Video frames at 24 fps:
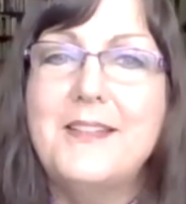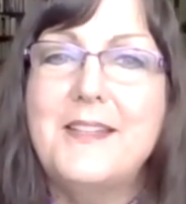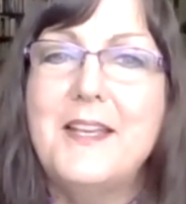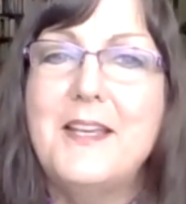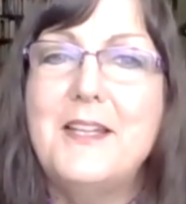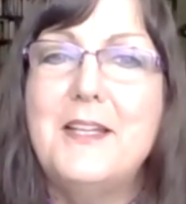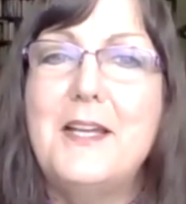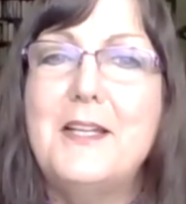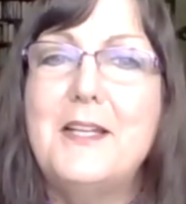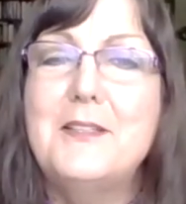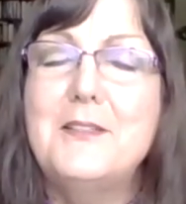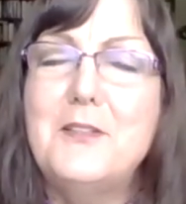
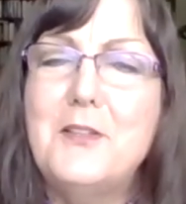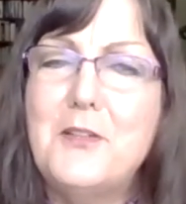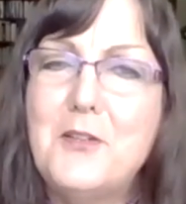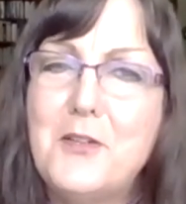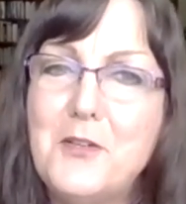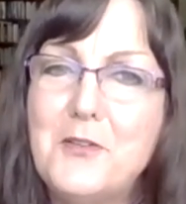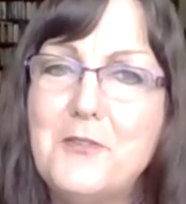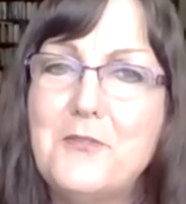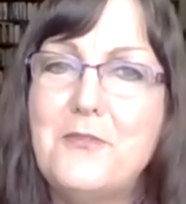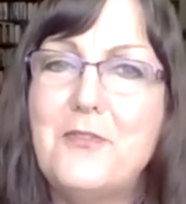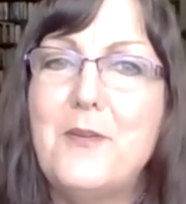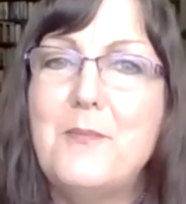can I
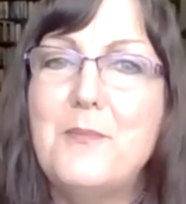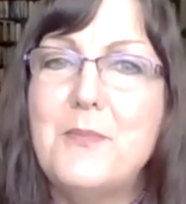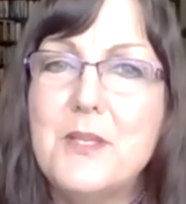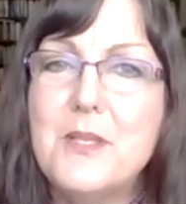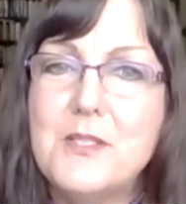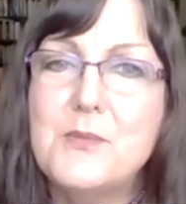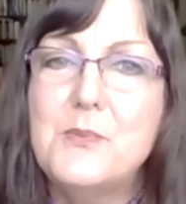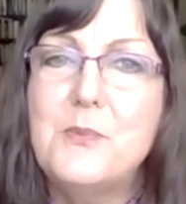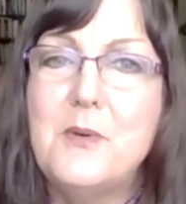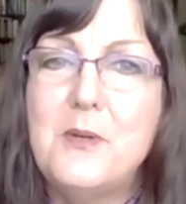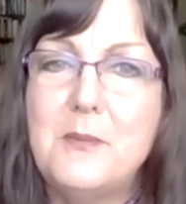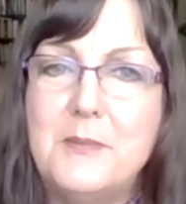learn from
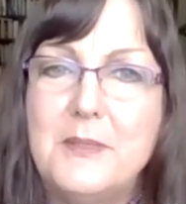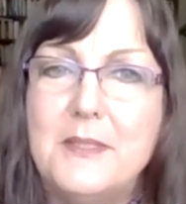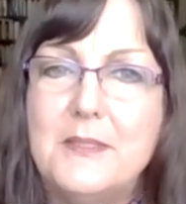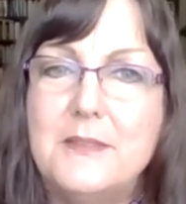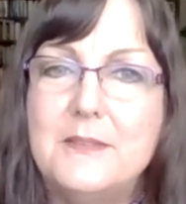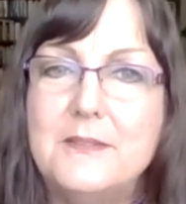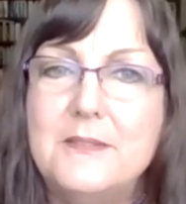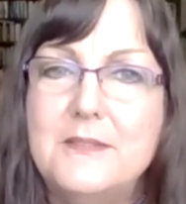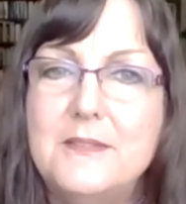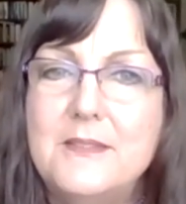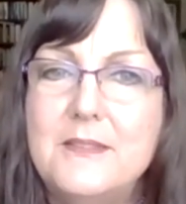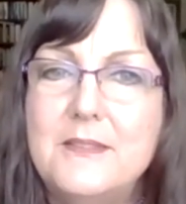this
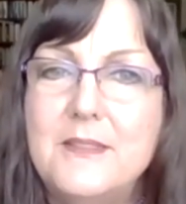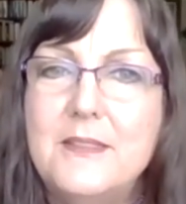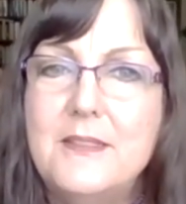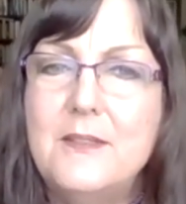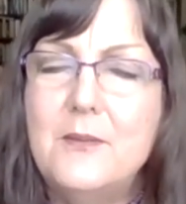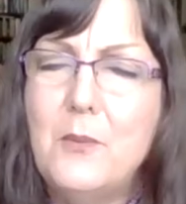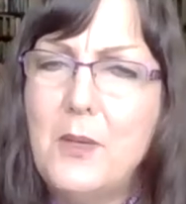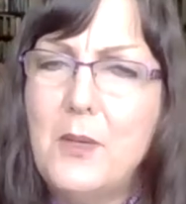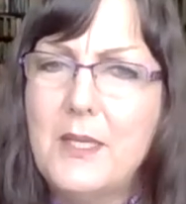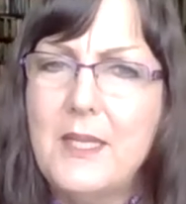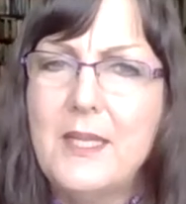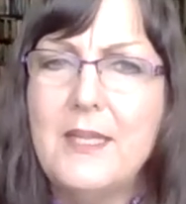woman?
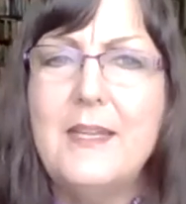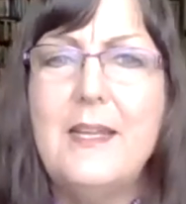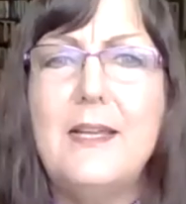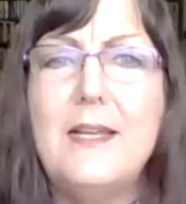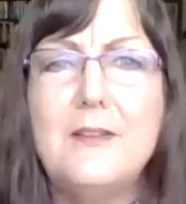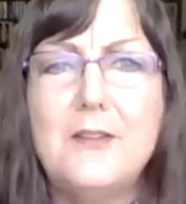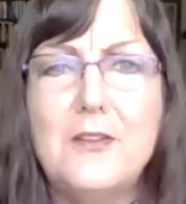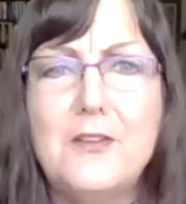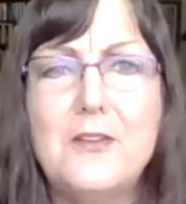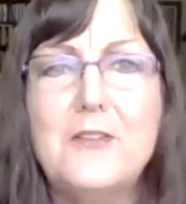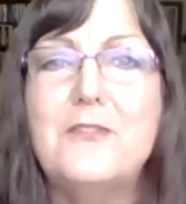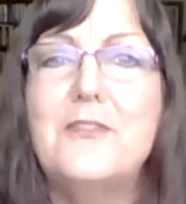What can I
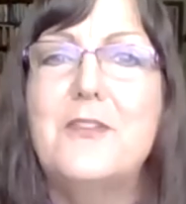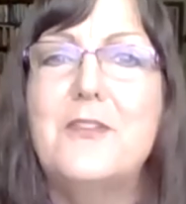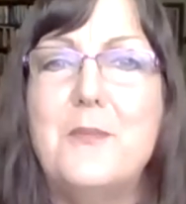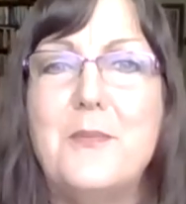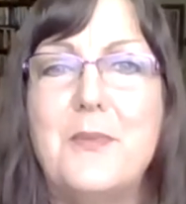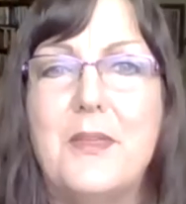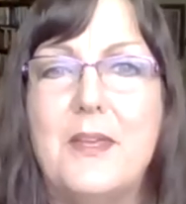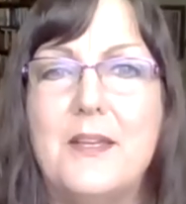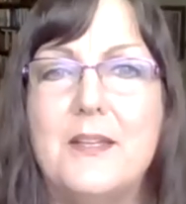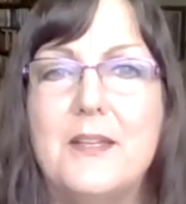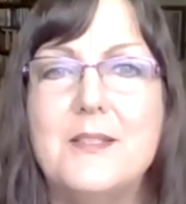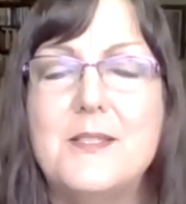learn from
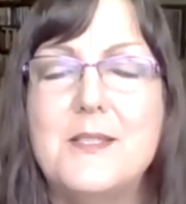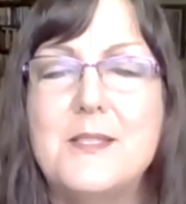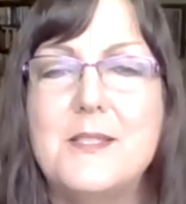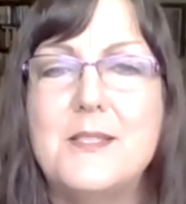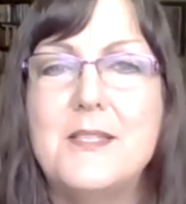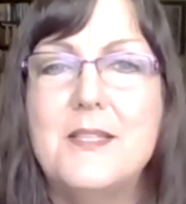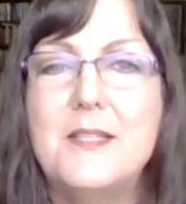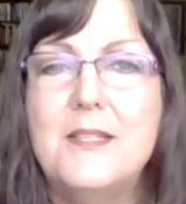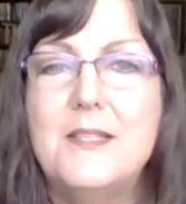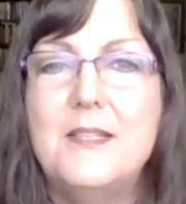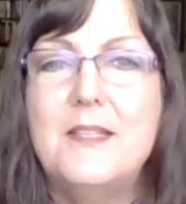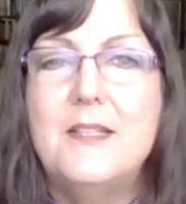this?